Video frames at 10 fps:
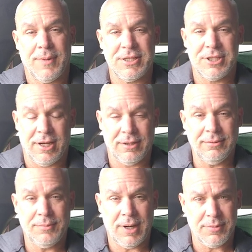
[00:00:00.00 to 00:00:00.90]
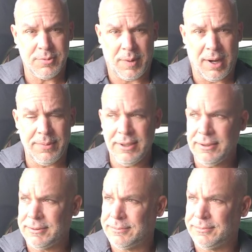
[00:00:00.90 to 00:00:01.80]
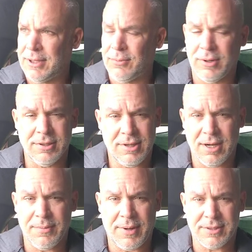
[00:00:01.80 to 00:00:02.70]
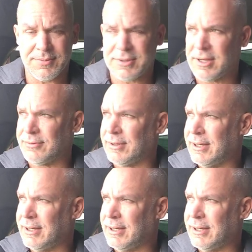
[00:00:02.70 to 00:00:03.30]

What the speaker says: to my channel. My name is Bobby, and we're going to talk about some stuff,